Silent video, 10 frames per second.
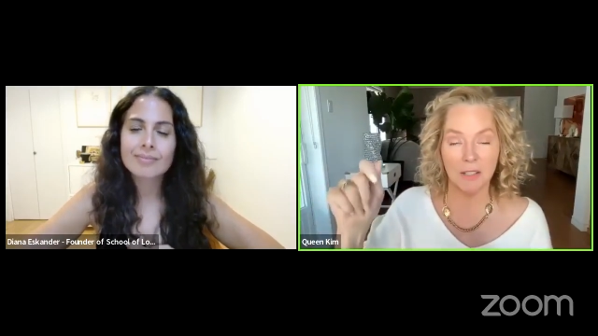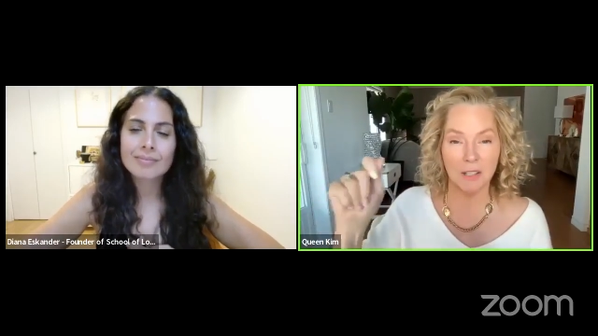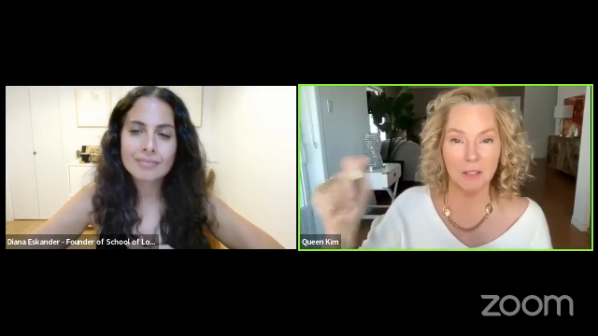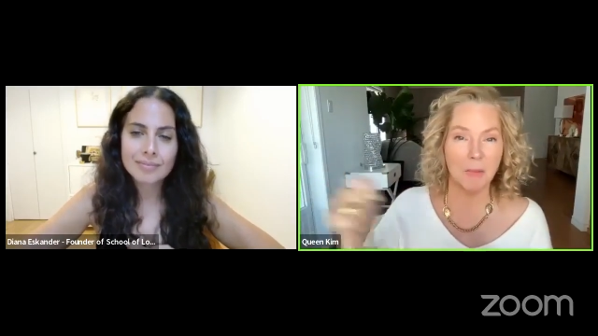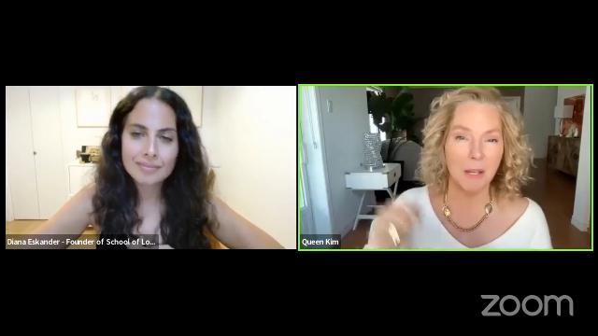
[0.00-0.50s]

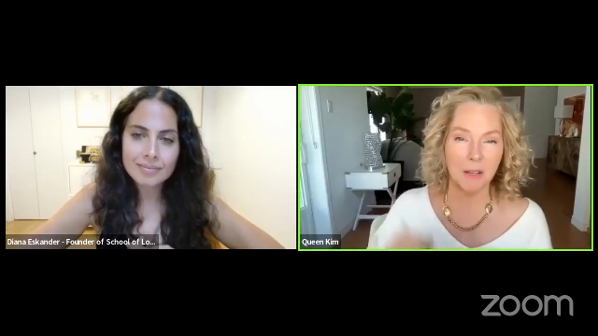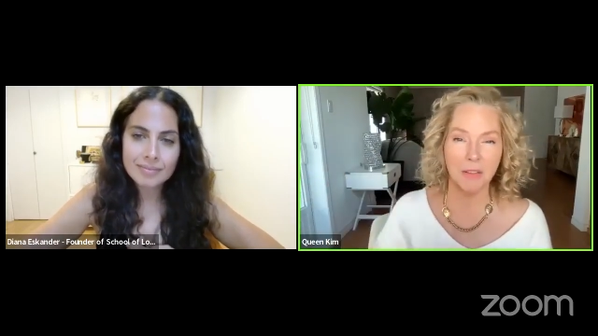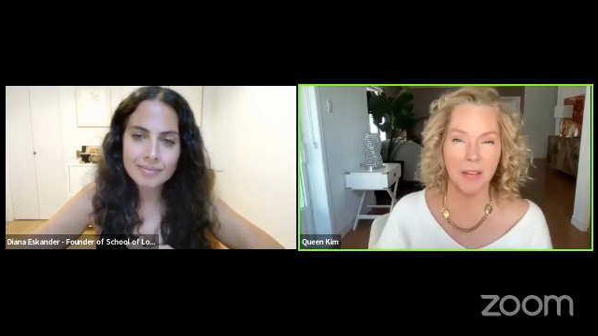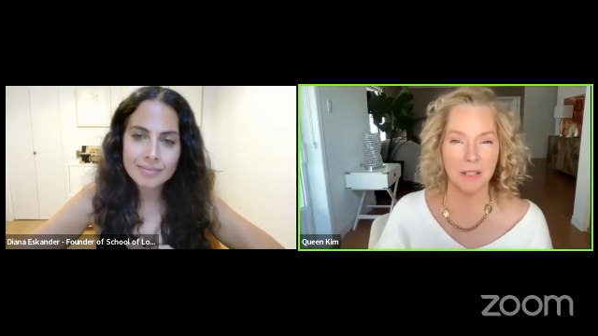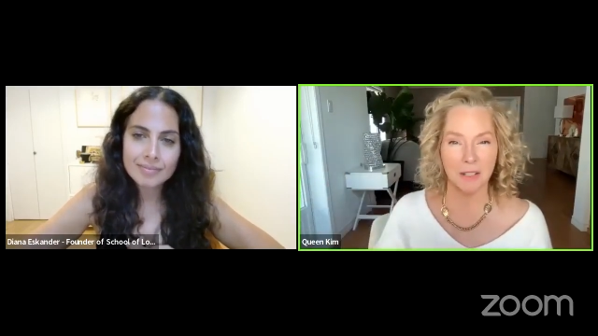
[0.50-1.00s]
Speaker 1: going to make all
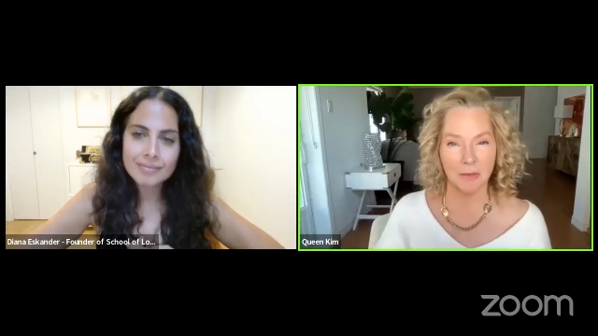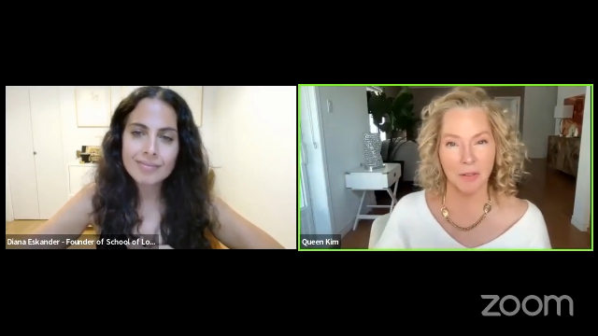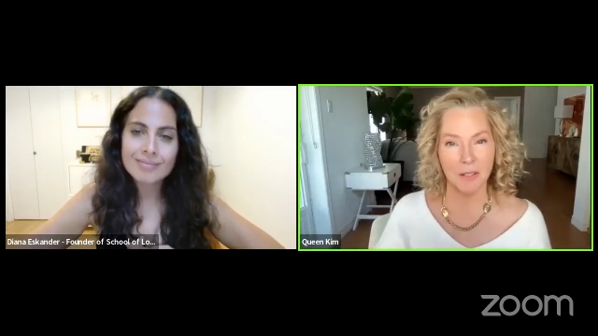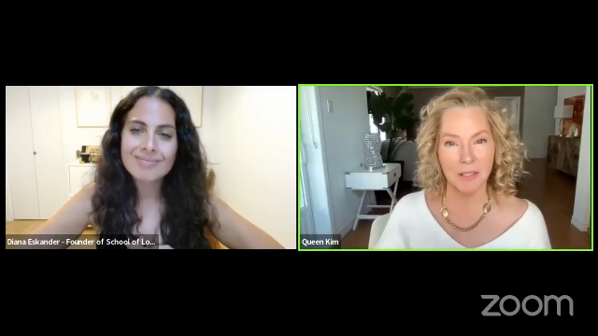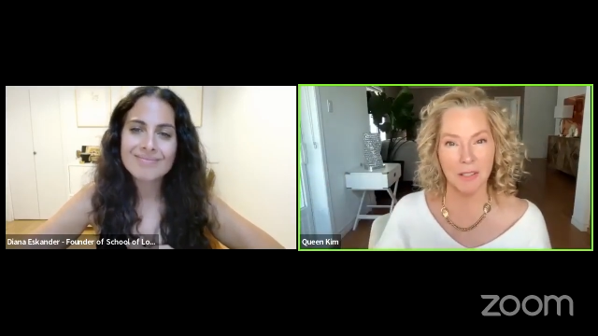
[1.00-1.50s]
that
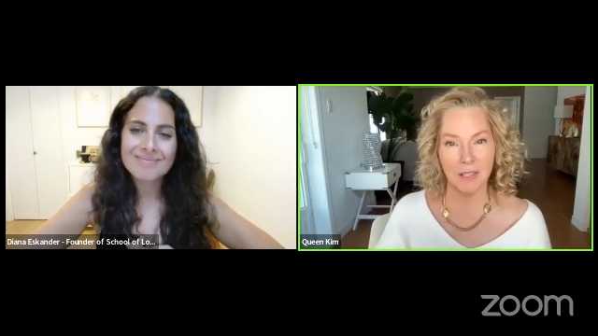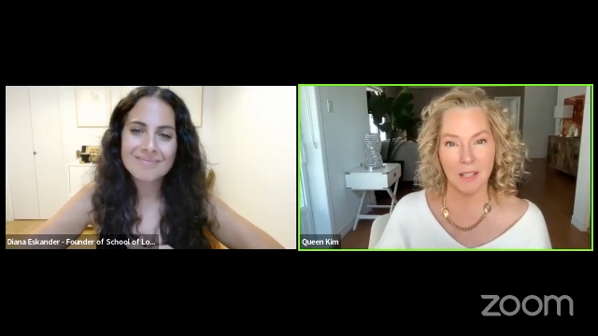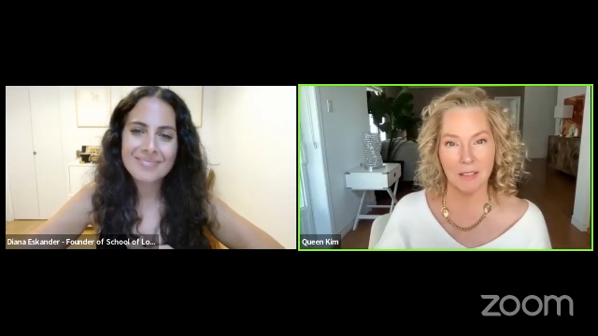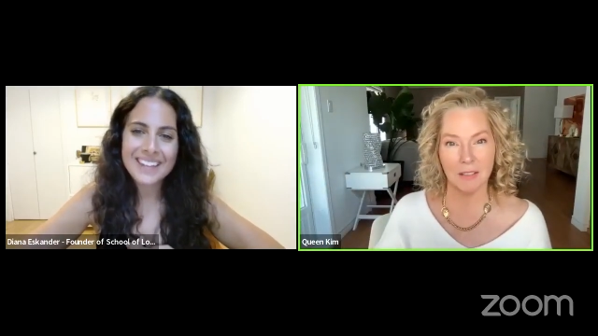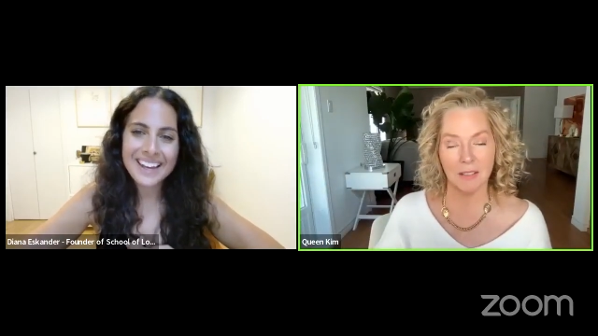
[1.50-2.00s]
difference
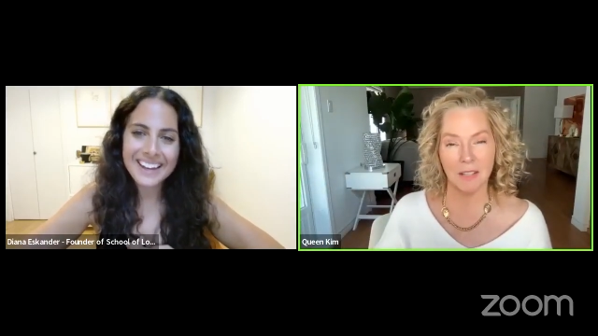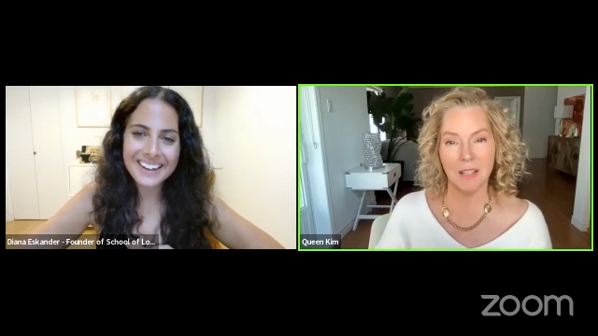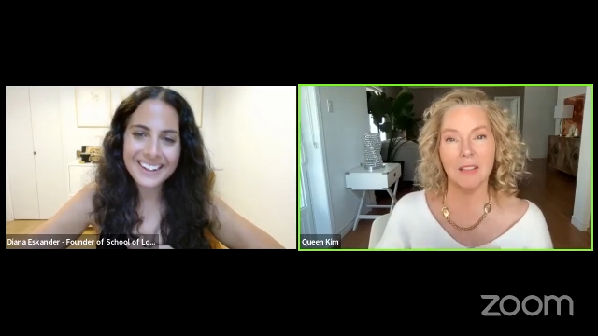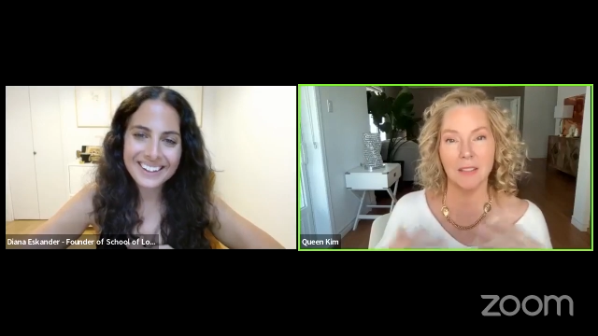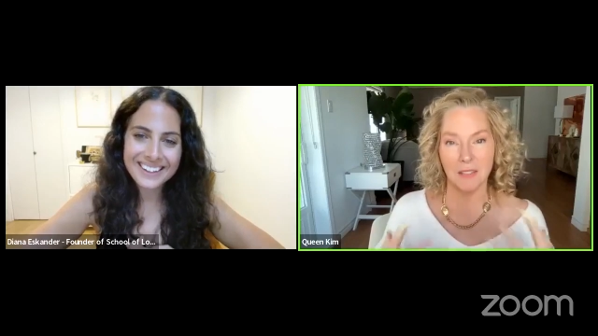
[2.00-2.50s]
in,
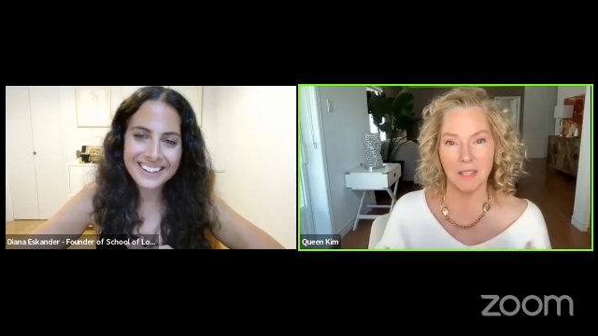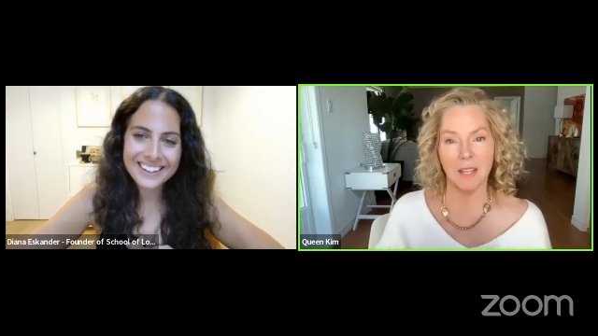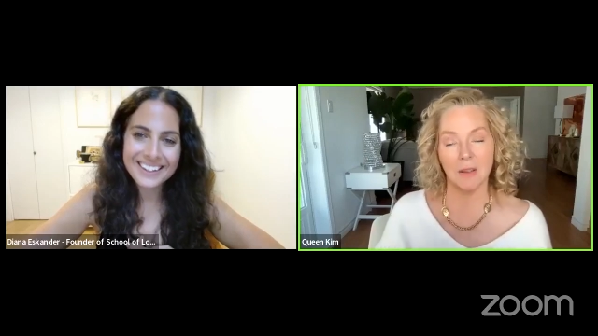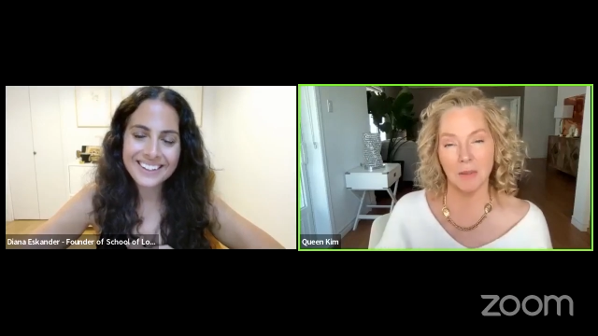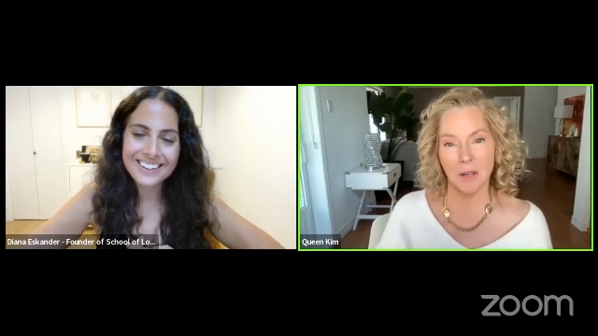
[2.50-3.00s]
in the
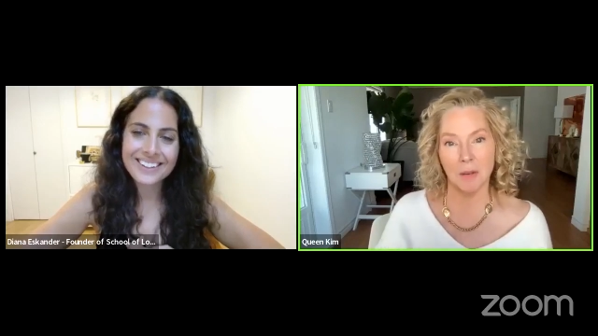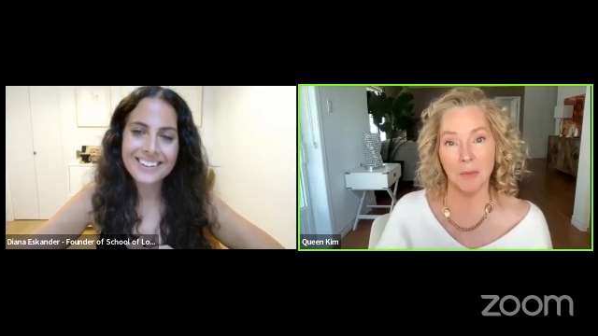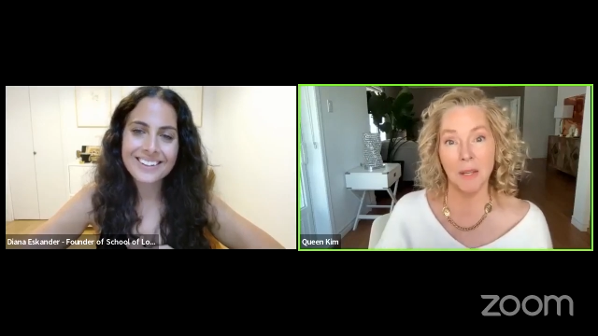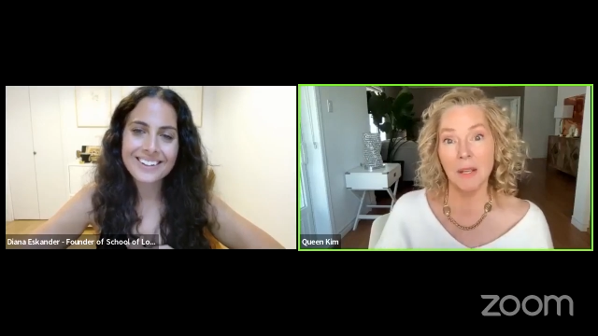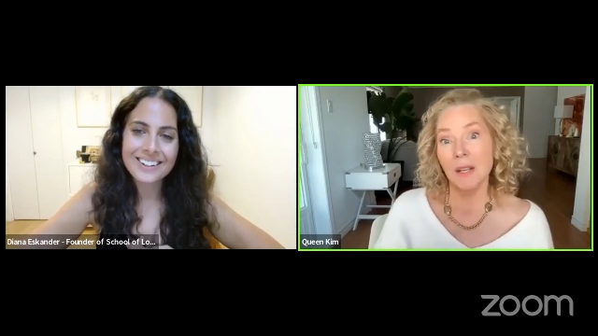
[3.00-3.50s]
outcome.